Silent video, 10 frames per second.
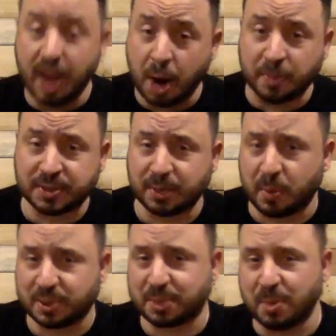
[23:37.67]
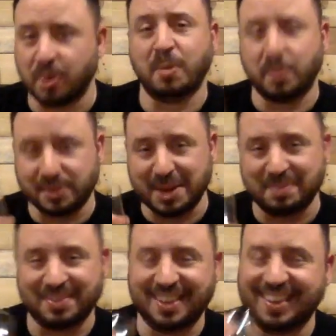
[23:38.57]
I almost said one more smoke. One more
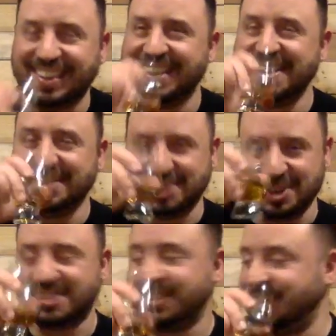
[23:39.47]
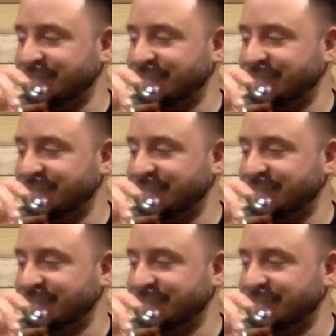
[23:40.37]
sip. Cheers.